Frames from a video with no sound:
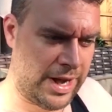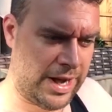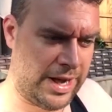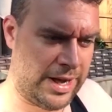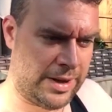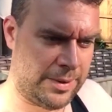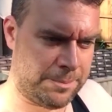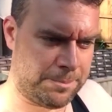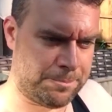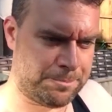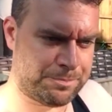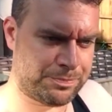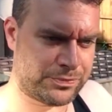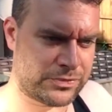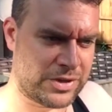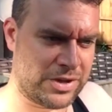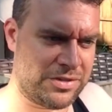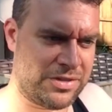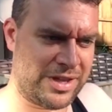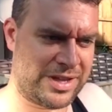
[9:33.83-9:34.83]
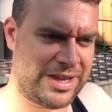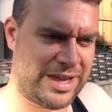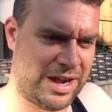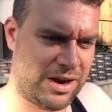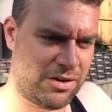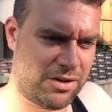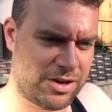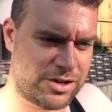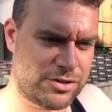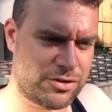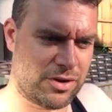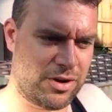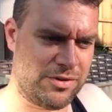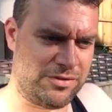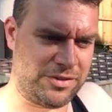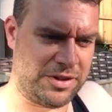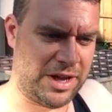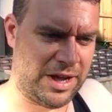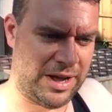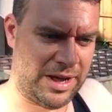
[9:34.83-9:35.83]
the character
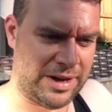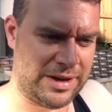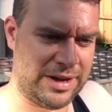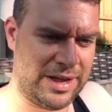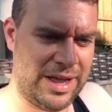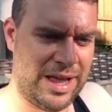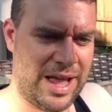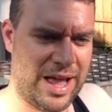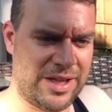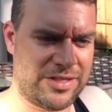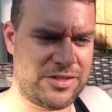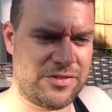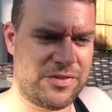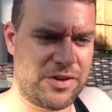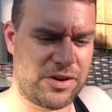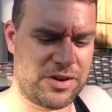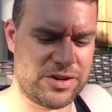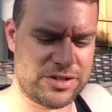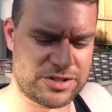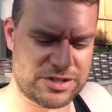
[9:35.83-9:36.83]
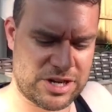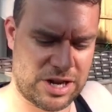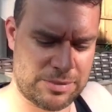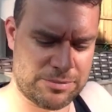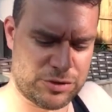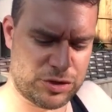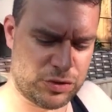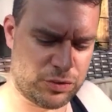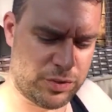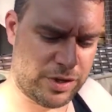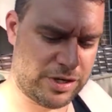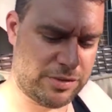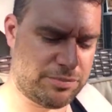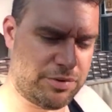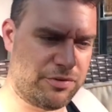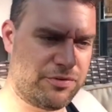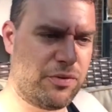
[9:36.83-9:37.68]
of God at the various times you